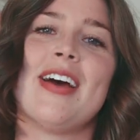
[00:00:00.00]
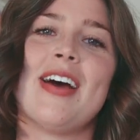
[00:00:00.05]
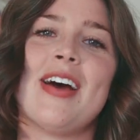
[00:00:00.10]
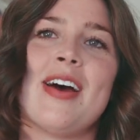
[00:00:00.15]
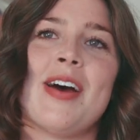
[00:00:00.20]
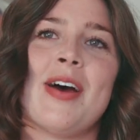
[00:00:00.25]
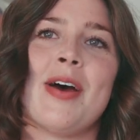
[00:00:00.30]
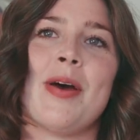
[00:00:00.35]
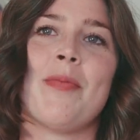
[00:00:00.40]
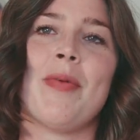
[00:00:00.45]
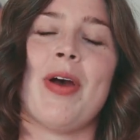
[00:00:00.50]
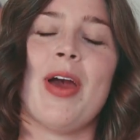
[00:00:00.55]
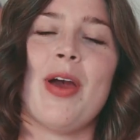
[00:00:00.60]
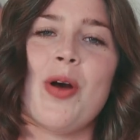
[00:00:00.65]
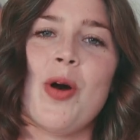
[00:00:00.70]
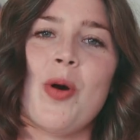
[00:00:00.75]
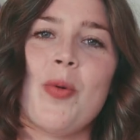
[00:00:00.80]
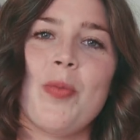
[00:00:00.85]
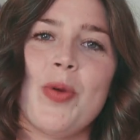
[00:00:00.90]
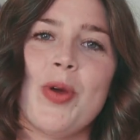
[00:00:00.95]
I
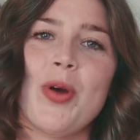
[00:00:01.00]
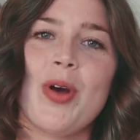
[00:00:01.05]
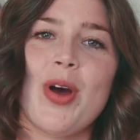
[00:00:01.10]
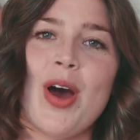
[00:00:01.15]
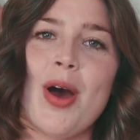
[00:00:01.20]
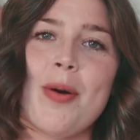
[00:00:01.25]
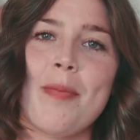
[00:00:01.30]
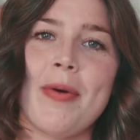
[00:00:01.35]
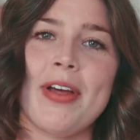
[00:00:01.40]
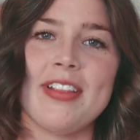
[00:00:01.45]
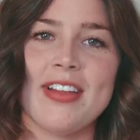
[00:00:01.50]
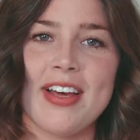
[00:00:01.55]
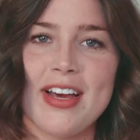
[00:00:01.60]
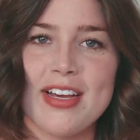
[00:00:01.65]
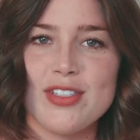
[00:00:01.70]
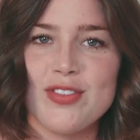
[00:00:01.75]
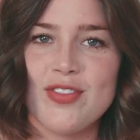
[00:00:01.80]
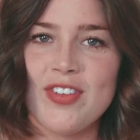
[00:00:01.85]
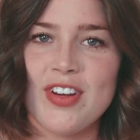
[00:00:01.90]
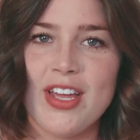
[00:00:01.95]
hope you caught my
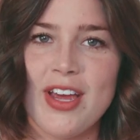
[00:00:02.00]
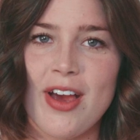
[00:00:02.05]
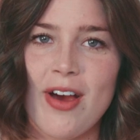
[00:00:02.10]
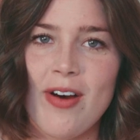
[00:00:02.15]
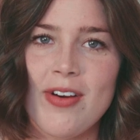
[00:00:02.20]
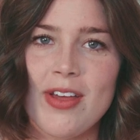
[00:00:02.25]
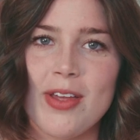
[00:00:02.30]
last video.